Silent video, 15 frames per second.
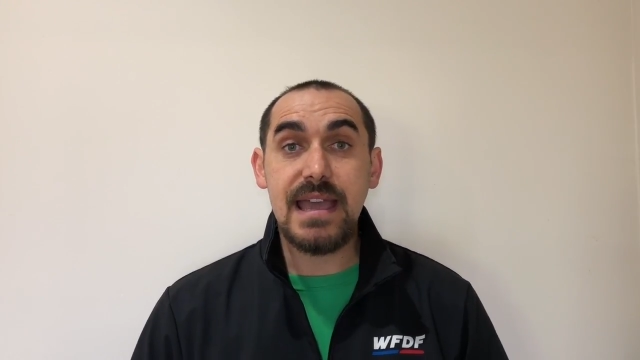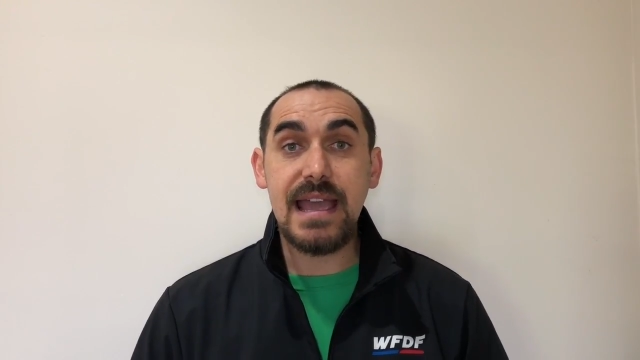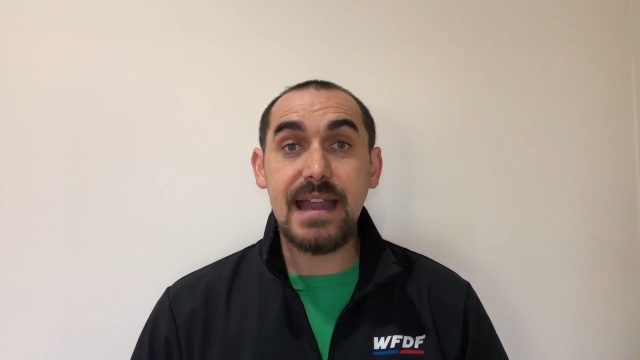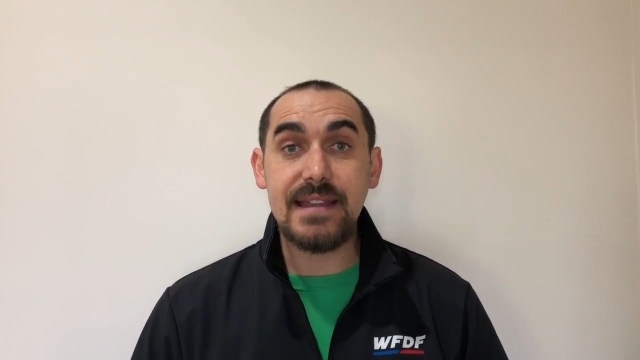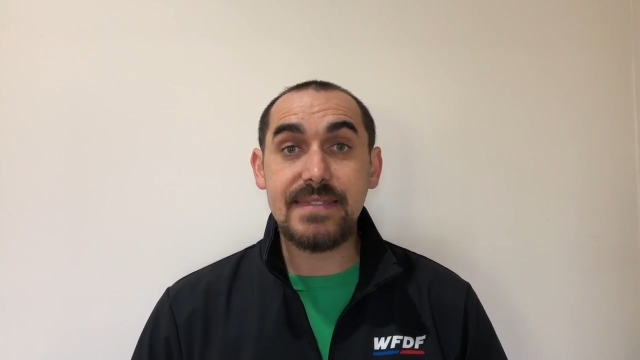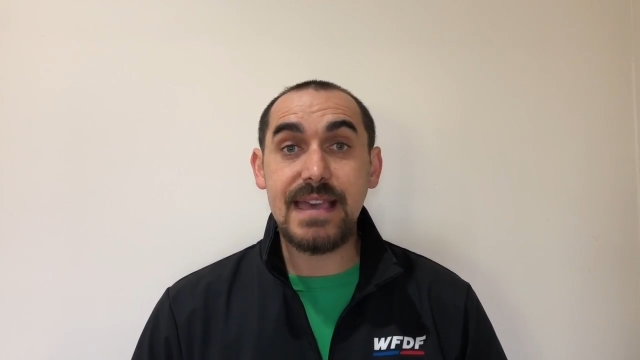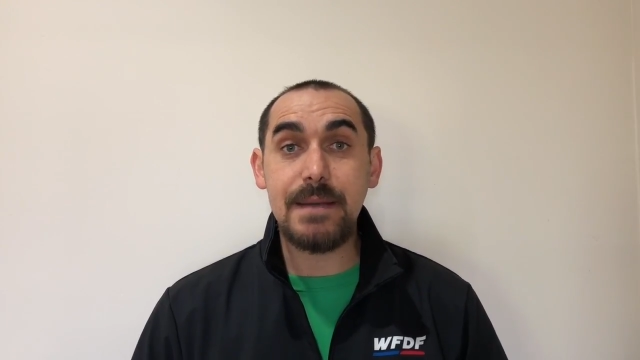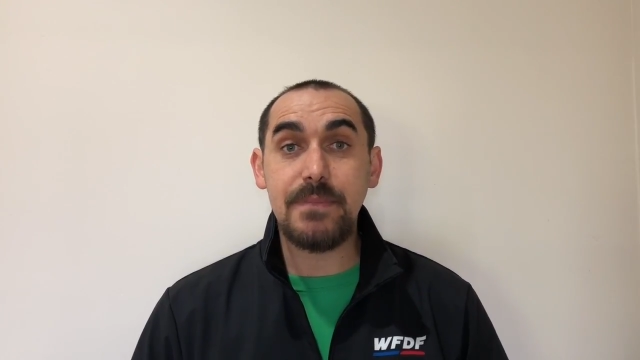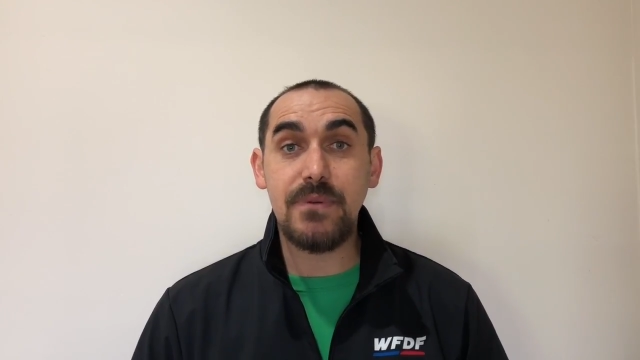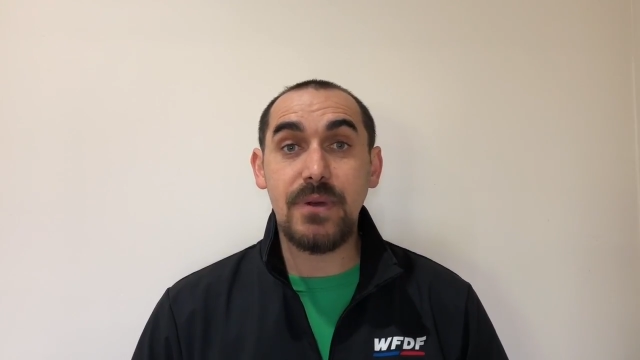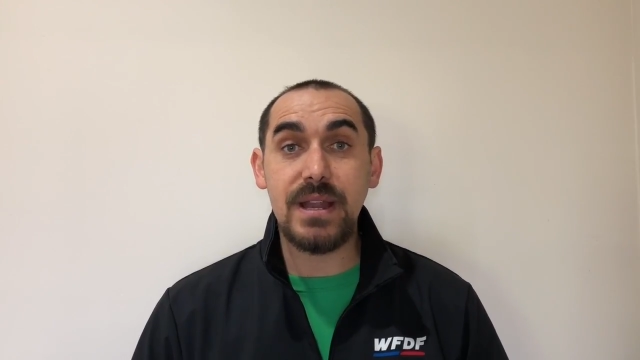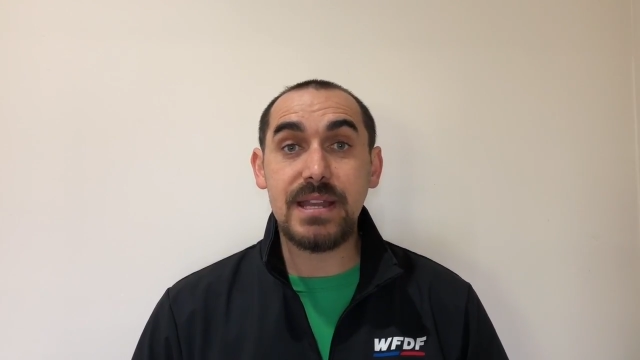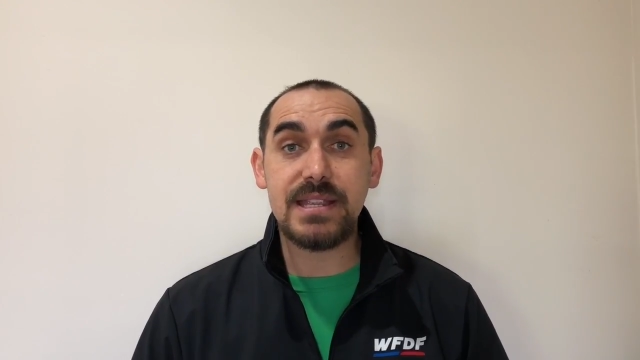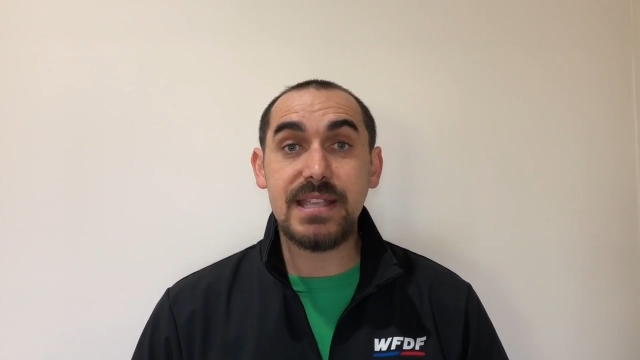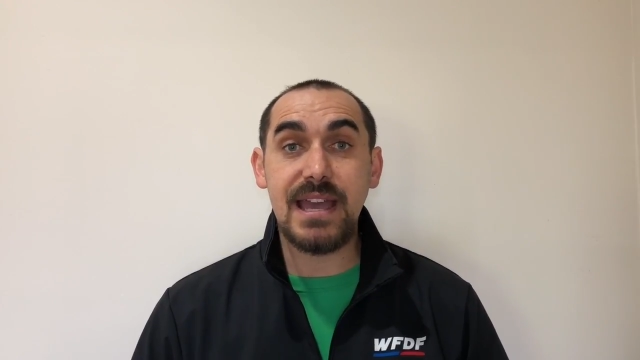And at that
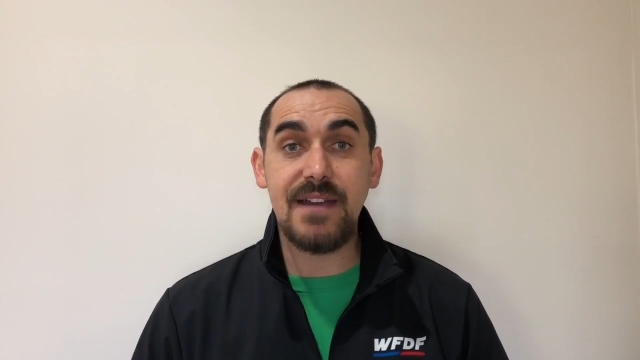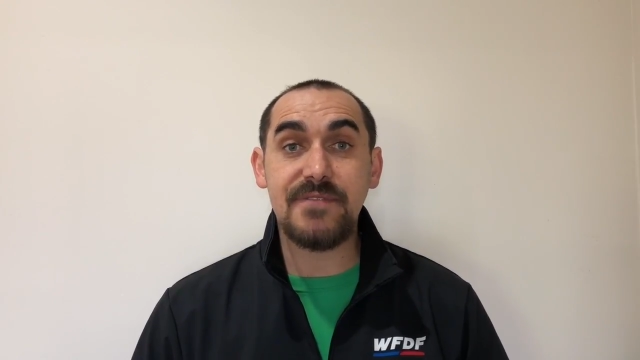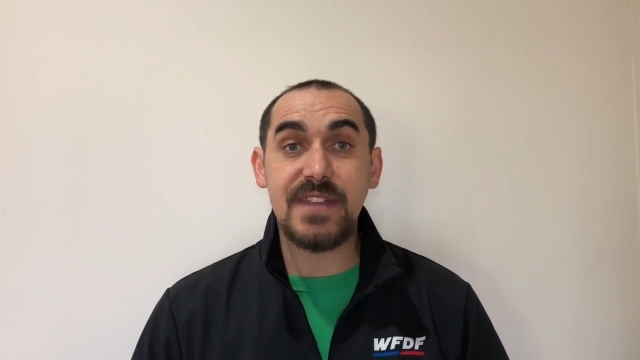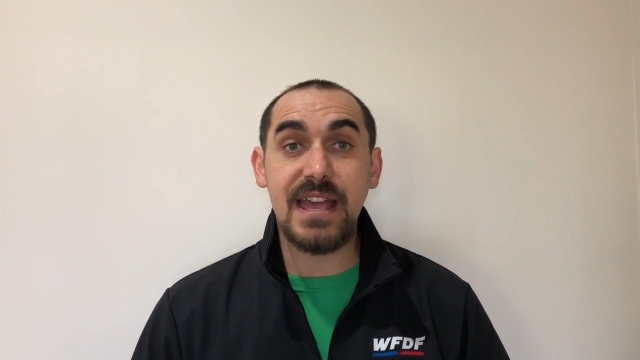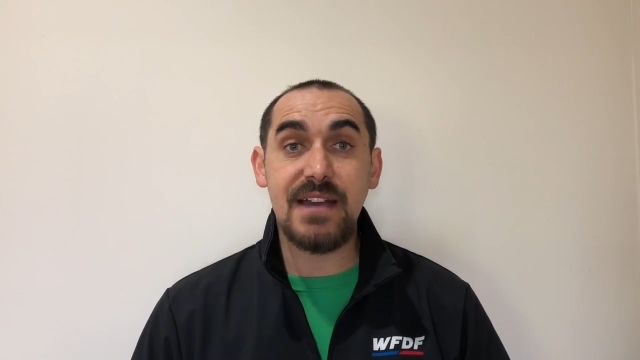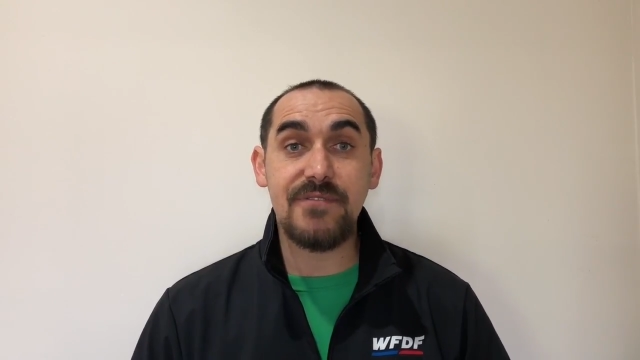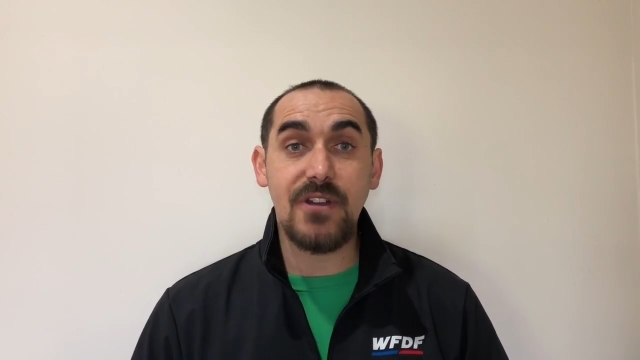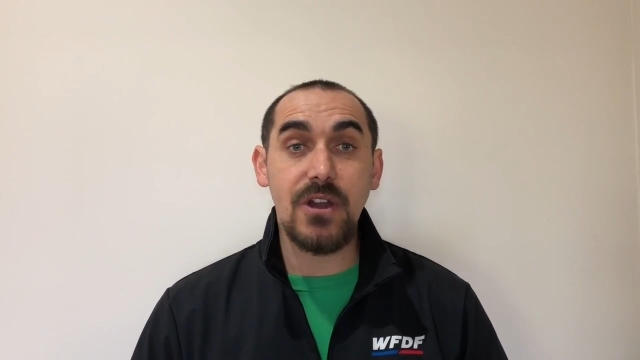point, you have to have